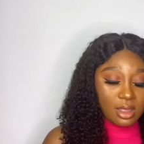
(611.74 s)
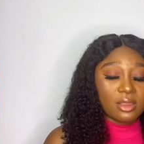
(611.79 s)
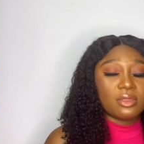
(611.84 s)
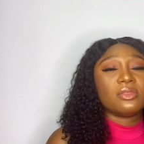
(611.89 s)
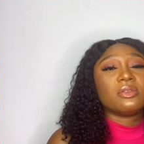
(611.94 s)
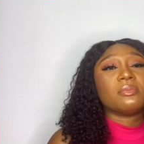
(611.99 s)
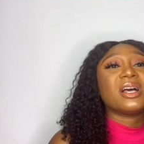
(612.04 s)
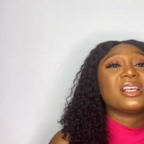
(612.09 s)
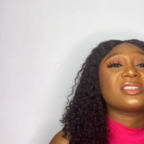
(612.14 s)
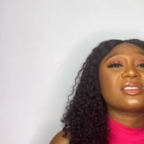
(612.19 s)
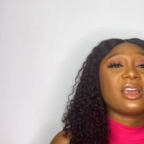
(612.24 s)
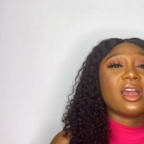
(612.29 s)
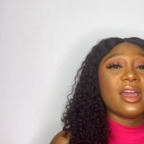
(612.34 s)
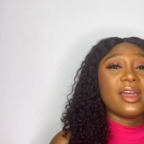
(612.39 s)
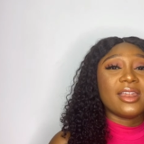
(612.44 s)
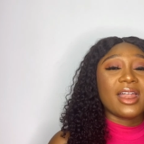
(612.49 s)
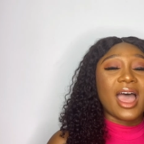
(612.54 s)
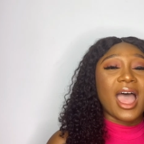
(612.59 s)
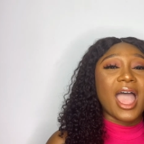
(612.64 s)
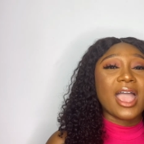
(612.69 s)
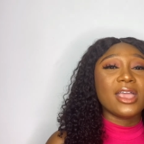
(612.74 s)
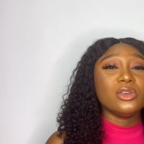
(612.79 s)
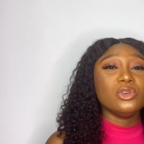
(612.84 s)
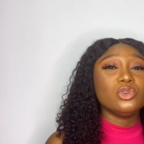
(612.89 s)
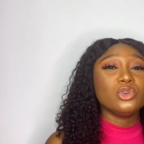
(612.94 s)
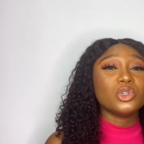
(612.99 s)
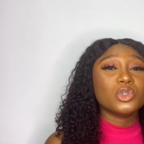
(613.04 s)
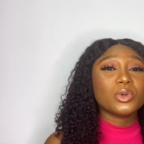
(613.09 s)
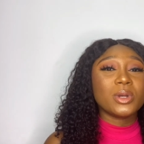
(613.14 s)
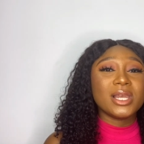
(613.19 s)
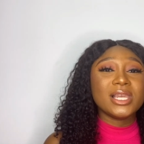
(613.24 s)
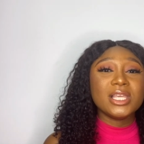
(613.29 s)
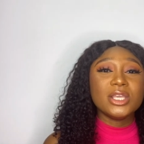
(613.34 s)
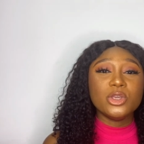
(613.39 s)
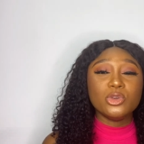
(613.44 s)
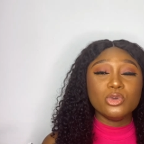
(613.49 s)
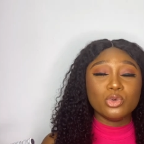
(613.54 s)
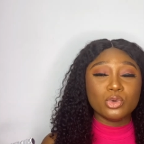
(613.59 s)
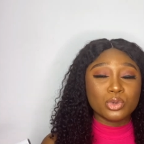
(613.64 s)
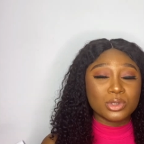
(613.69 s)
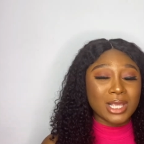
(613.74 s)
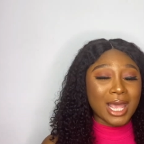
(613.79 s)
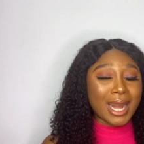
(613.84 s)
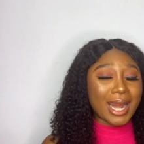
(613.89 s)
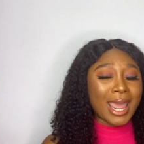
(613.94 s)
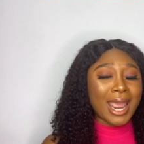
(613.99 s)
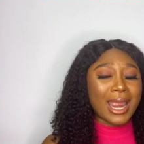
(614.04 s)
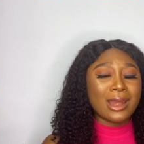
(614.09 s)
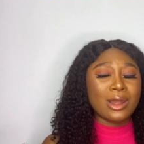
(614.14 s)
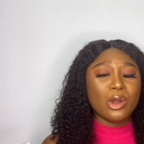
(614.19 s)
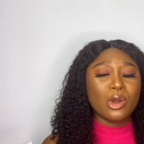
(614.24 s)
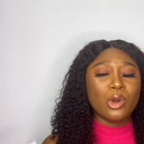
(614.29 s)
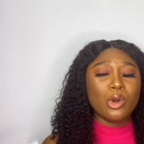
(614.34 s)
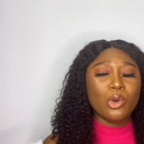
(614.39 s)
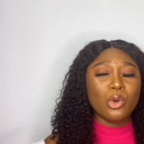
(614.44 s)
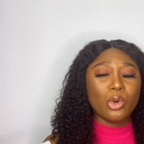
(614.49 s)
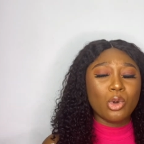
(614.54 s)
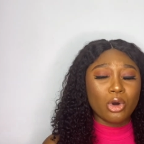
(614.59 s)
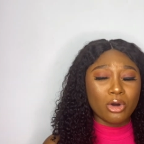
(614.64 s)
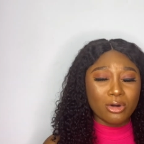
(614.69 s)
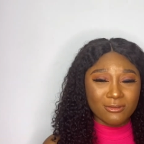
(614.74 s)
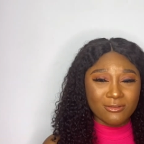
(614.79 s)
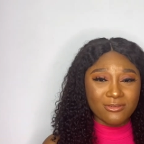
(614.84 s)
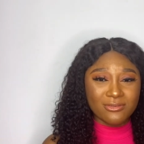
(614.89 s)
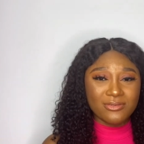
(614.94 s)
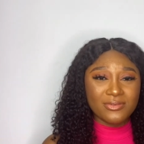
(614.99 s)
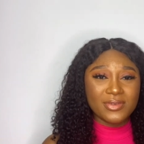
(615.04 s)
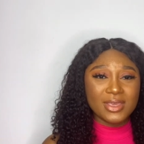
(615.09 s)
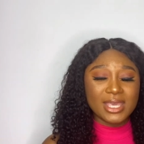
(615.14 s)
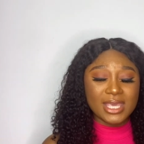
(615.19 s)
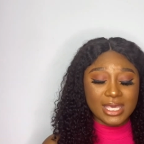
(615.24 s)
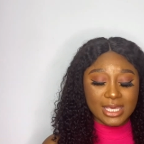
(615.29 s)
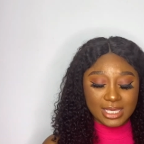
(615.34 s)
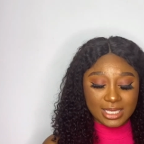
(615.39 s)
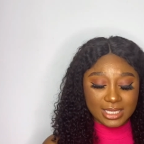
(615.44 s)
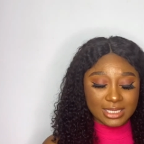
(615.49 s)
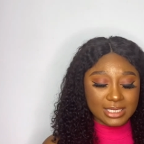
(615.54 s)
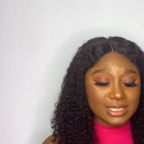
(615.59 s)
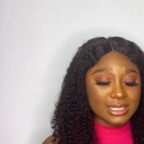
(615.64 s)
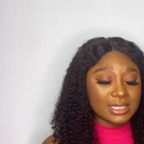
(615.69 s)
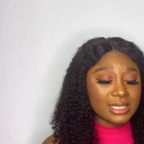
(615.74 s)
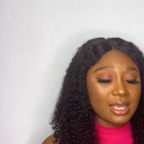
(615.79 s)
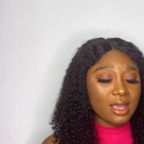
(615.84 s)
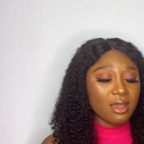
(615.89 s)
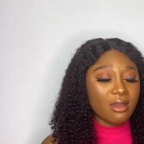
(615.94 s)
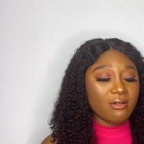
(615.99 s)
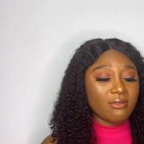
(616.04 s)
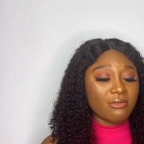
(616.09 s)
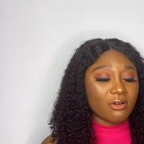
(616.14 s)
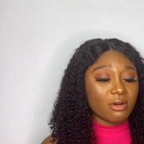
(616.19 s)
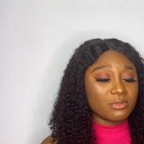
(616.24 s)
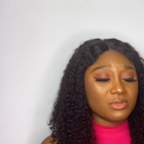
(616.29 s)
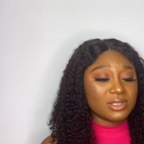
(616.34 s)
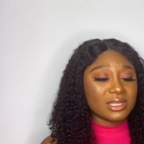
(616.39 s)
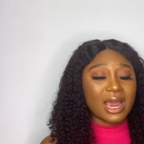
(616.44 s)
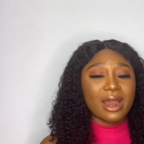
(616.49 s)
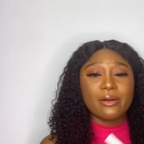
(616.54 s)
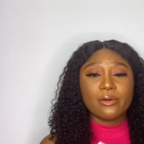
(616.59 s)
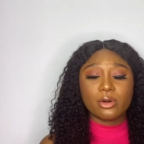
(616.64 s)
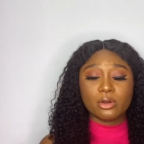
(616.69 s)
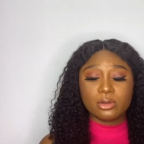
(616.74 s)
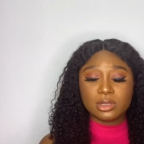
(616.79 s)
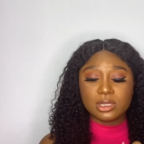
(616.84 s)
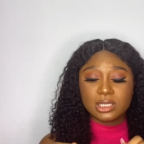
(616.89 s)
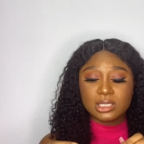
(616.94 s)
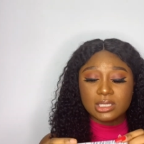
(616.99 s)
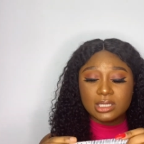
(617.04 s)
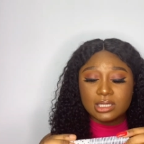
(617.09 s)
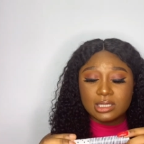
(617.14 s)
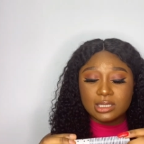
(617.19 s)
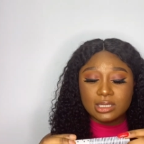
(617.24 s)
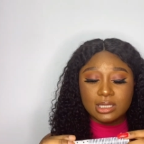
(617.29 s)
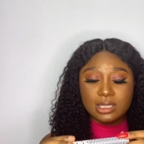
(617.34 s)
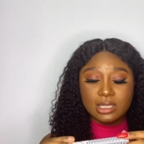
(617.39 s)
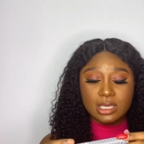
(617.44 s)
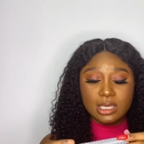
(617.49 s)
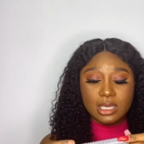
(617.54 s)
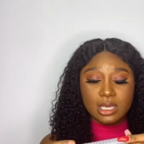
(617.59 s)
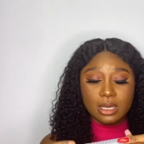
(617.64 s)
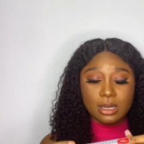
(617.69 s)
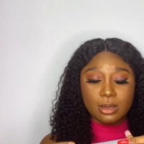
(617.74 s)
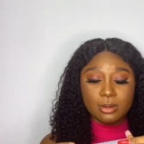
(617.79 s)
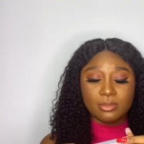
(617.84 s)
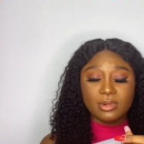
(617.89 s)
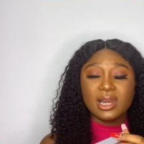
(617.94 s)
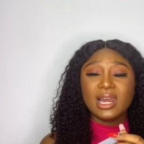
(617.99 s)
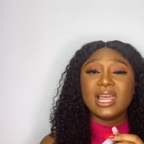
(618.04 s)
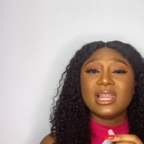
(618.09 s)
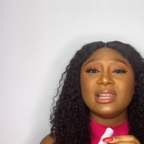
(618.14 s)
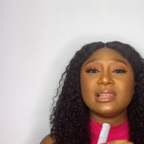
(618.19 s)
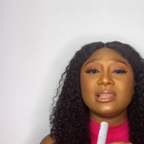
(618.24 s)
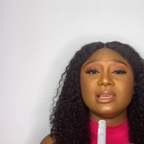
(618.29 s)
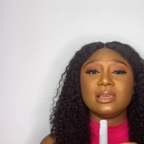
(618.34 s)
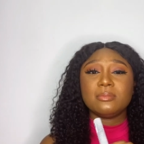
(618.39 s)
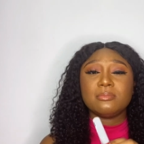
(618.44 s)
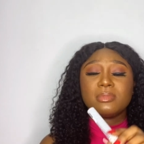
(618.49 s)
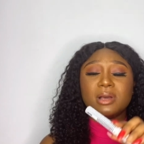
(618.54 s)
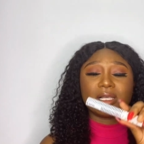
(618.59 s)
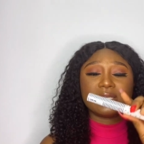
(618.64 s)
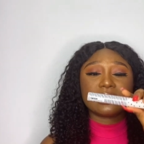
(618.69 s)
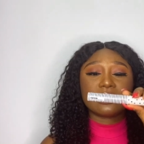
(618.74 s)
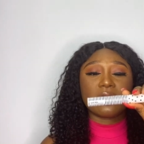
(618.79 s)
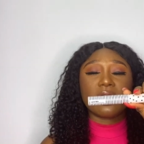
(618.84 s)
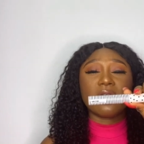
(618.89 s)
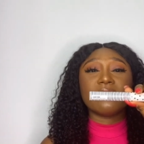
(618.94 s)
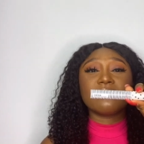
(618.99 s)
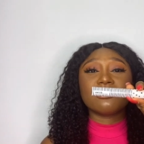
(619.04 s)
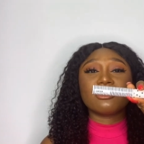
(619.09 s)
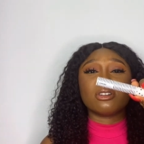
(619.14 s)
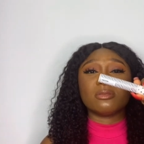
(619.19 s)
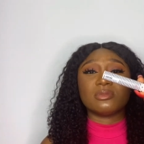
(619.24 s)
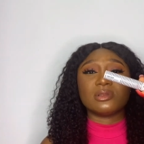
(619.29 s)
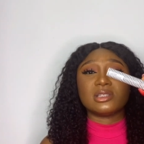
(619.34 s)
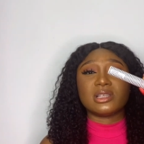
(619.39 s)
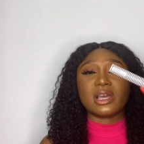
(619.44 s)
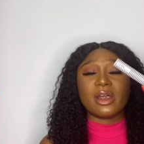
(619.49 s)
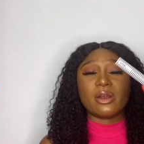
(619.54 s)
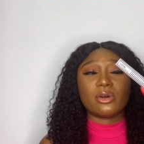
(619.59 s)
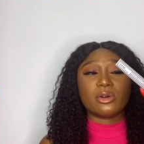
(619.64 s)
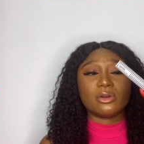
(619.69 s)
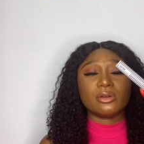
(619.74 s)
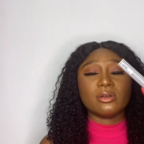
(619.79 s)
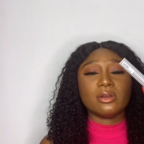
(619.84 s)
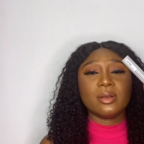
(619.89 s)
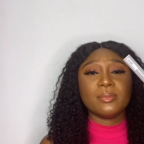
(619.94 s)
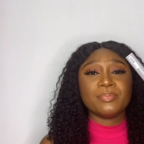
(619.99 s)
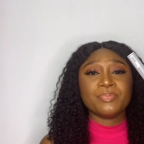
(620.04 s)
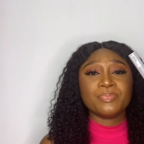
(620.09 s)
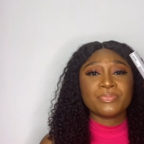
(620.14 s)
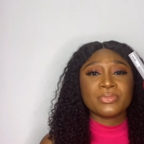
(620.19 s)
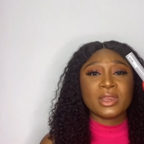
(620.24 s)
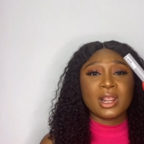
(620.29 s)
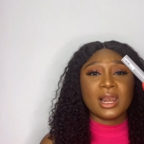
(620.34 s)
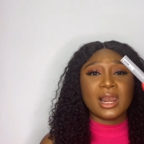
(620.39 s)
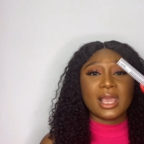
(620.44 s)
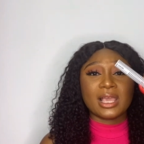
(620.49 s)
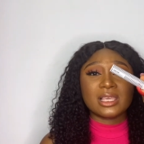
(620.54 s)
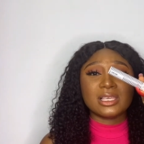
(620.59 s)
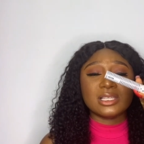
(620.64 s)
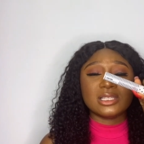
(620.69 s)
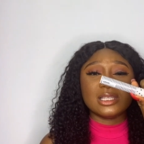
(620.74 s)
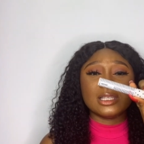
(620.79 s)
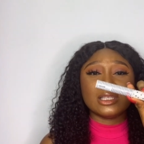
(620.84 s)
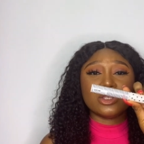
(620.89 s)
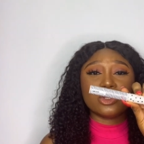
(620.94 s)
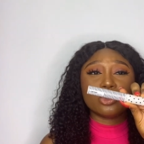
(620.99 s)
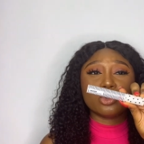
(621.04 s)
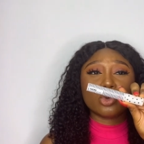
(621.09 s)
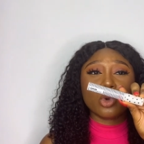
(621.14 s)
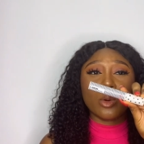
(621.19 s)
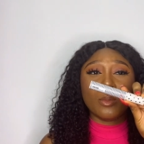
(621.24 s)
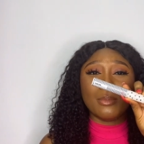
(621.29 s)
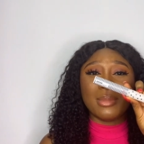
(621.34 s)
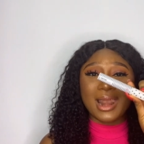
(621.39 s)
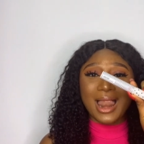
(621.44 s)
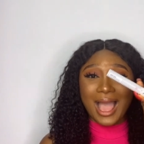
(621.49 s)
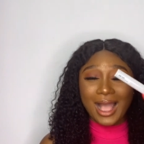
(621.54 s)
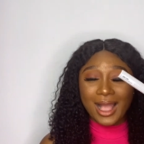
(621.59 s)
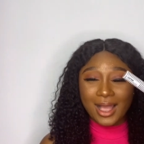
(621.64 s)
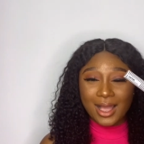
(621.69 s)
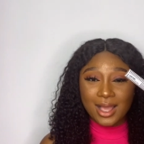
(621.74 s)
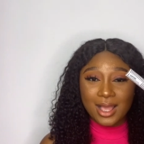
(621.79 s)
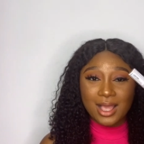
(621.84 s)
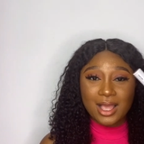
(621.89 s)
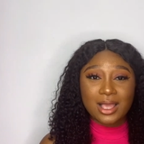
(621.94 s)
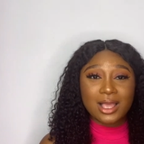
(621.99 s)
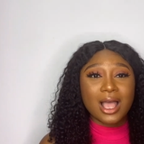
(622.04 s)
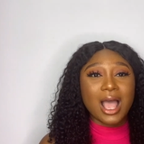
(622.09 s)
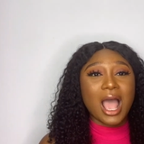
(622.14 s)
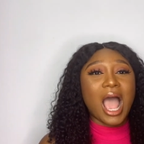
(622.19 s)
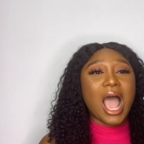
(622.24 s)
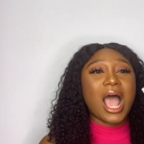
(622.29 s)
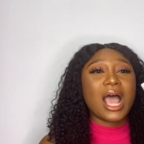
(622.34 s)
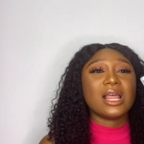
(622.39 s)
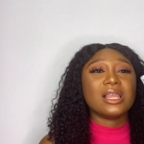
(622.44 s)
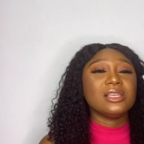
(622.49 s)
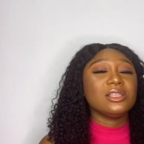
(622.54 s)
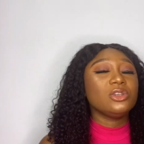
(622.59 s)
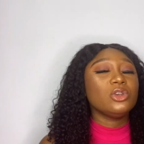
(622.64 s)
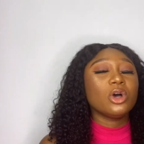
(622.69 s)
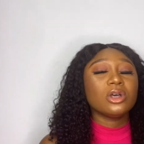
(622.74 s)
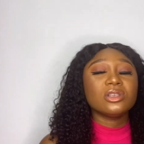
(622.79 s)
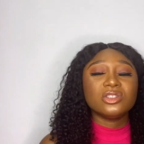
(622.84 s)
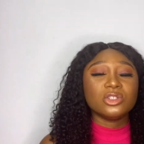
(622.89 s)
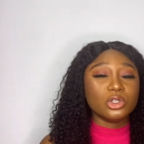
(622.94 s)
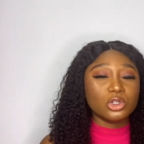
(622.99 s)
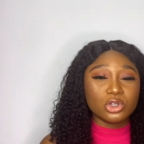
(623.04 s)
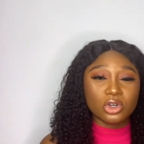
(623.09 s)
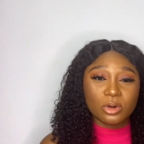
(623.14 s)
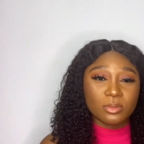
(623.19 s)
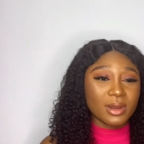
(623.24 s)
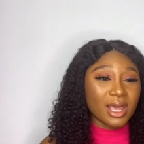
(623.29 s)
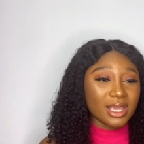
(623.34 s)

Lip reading: The mascara that I usually use and I love is from Zaron. This is the lengthening mascara from Zaron. Like, it is so black, it does the job.